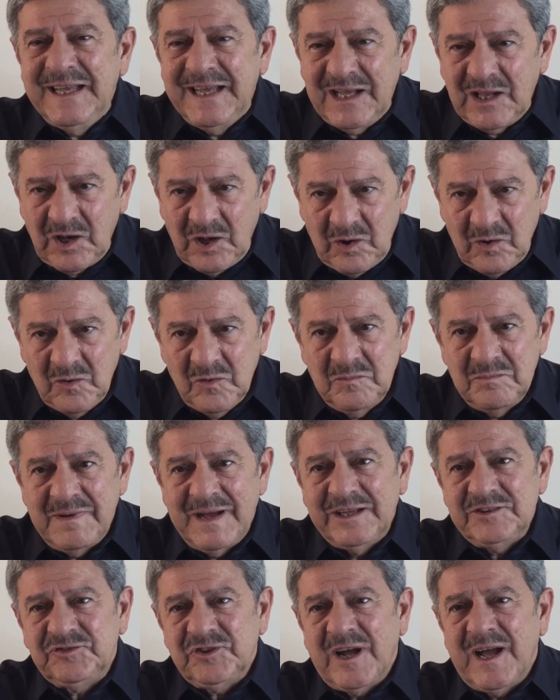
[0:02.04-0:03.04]
Hello,
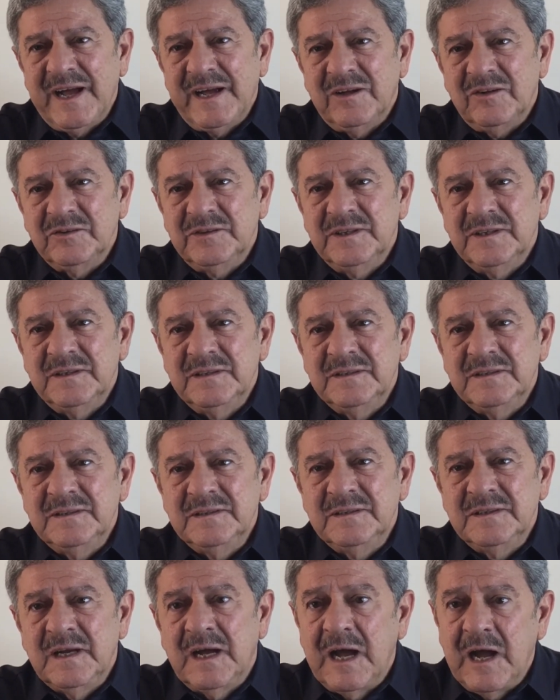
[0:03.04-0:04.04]
my child.
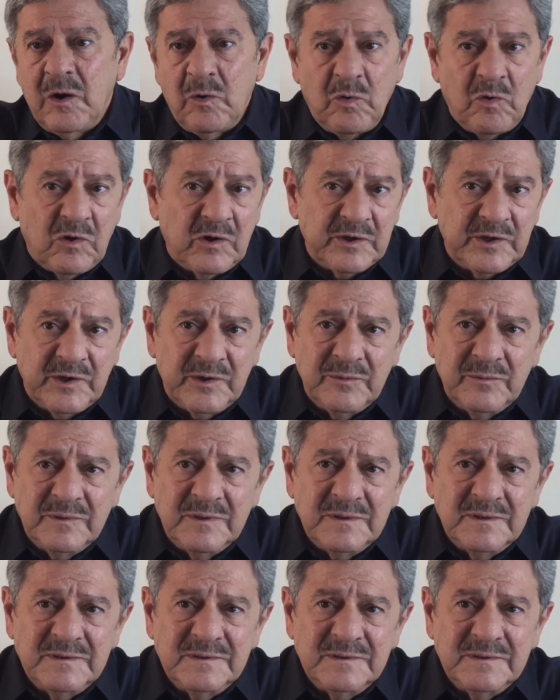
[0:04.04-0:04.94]
How are you?